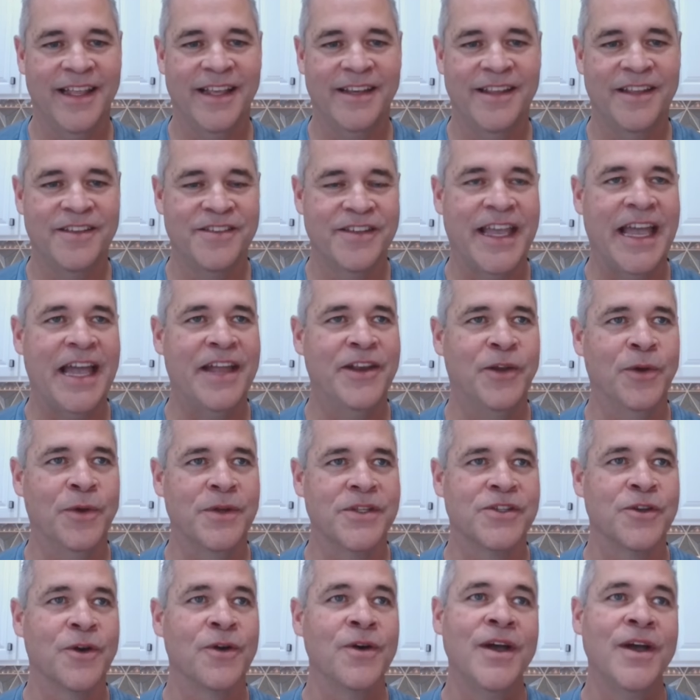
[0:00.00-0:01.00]
they just can't do
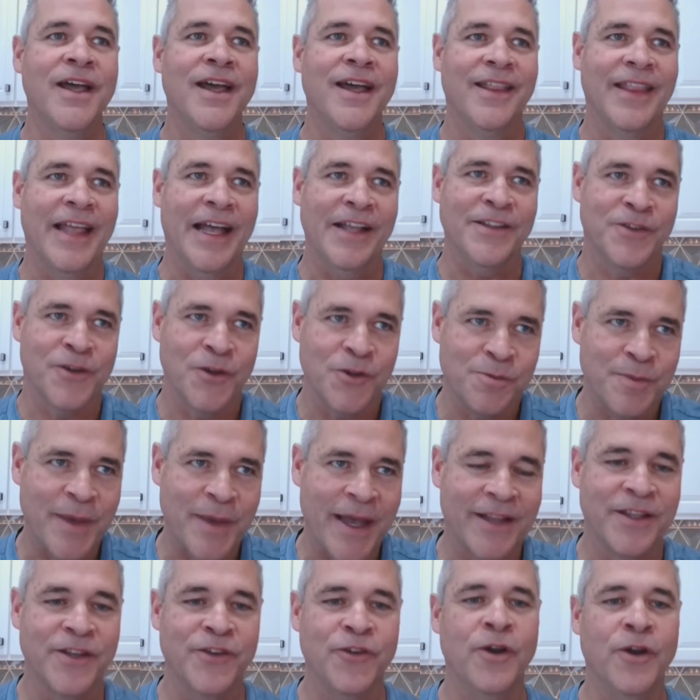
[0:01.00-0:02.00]
it. So that goes
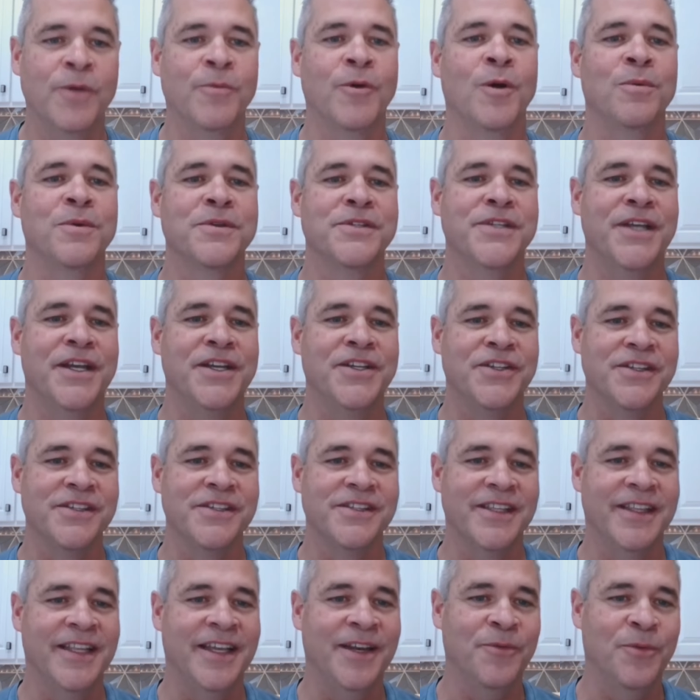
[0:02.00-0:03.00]
back to joint
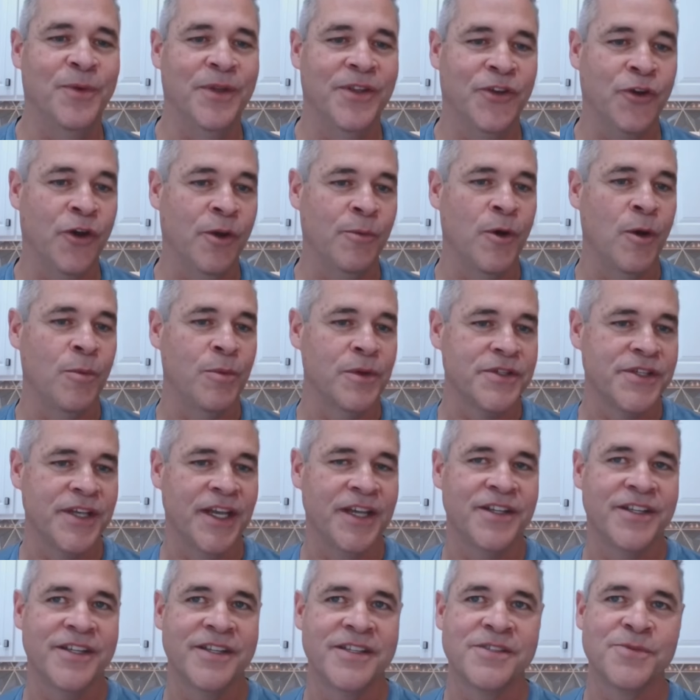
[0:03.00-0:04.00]
mobilizations. And then with joint
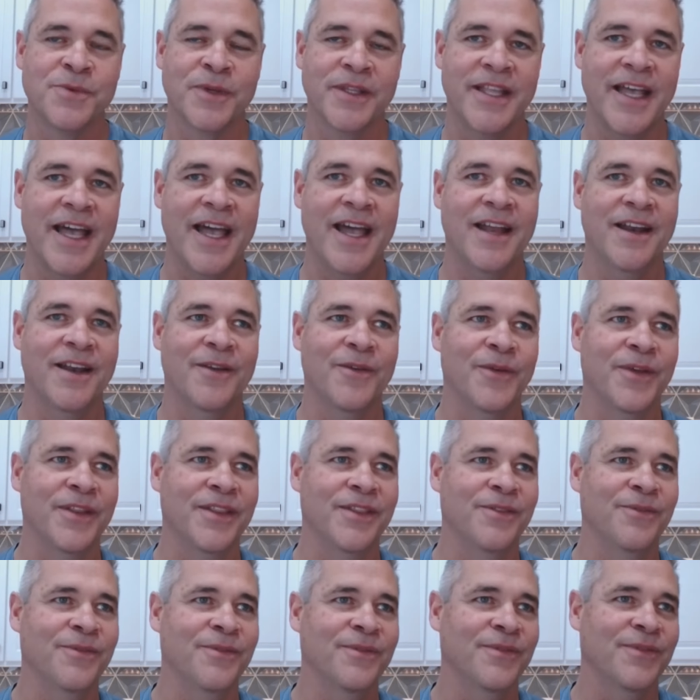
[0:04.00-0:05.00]
mobilizations,
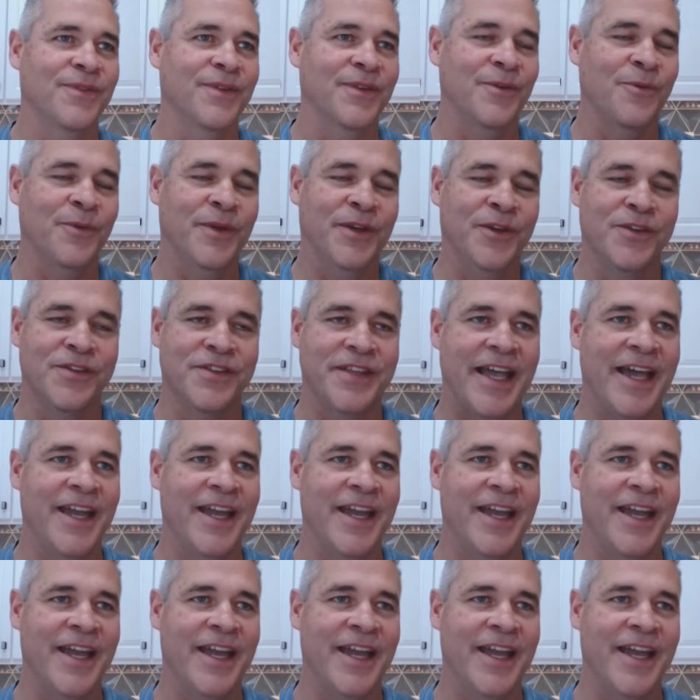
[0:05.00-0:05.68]
we do